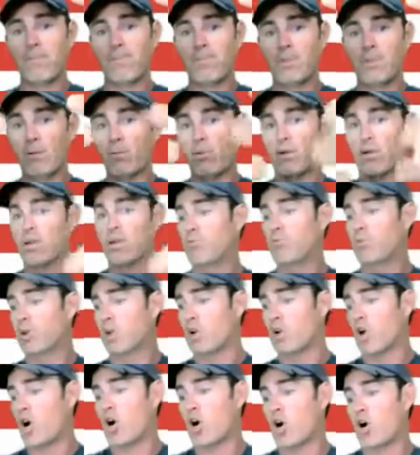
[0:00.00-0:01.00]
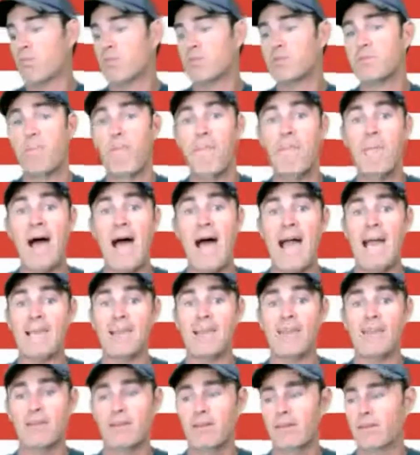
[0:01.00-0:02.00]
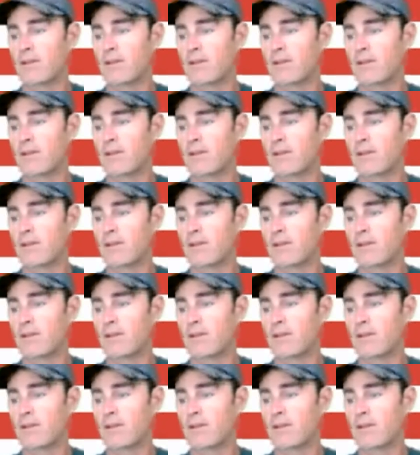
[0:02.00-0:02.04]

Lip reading: Then we're going to bring arms back.